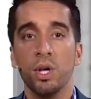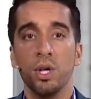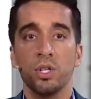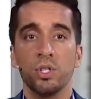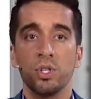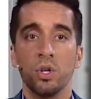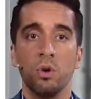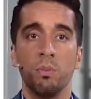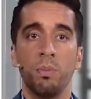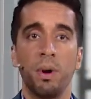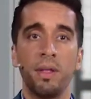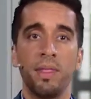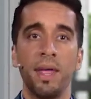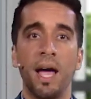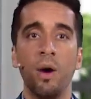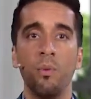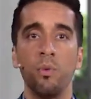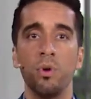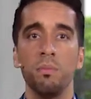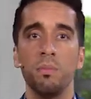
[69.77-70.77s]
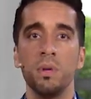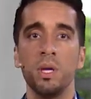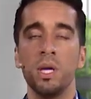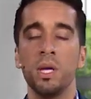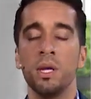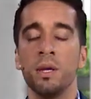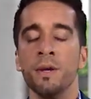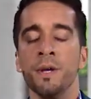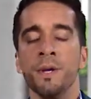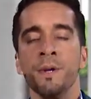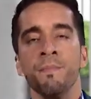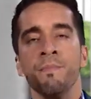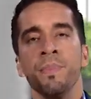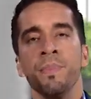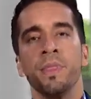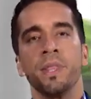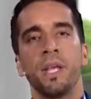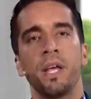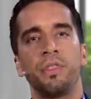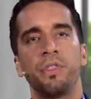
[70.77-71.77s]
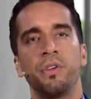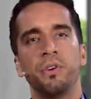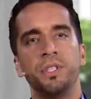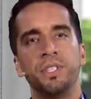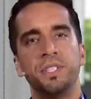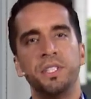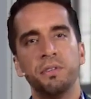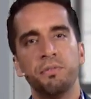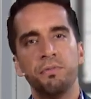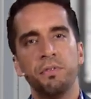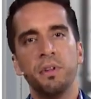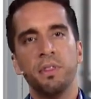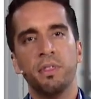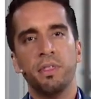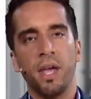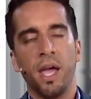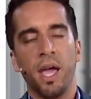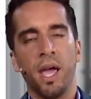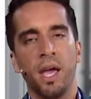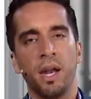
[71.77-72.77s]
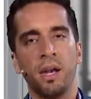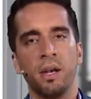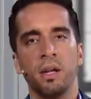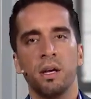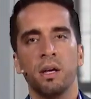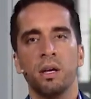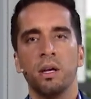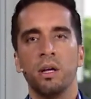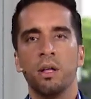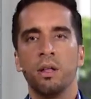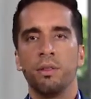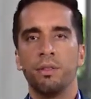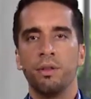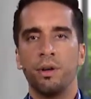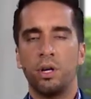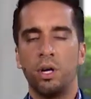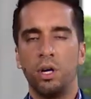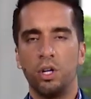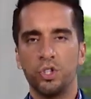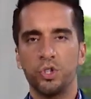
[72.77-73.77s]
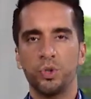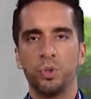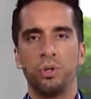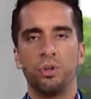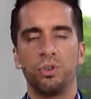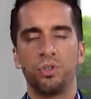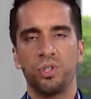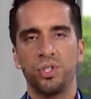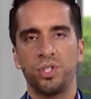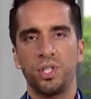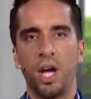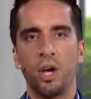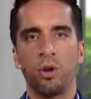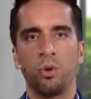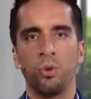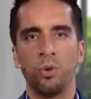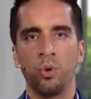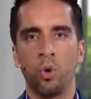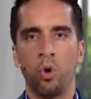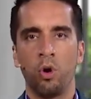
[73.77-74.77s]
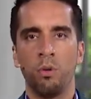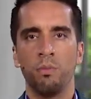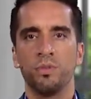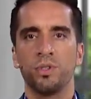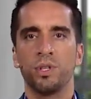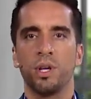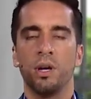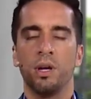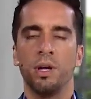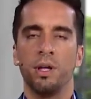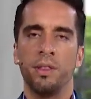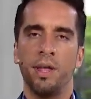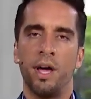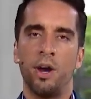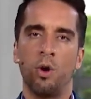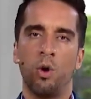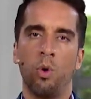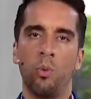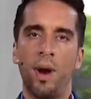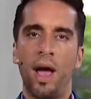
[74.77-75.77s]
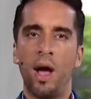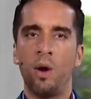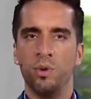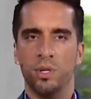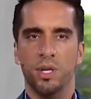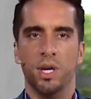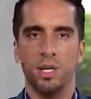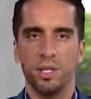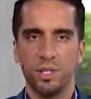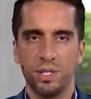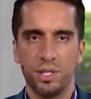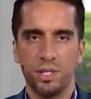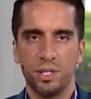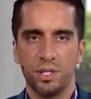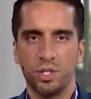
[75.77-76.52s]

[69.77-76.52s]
So by that we mean that they're different than the cultural or societal norms uh, that are around us.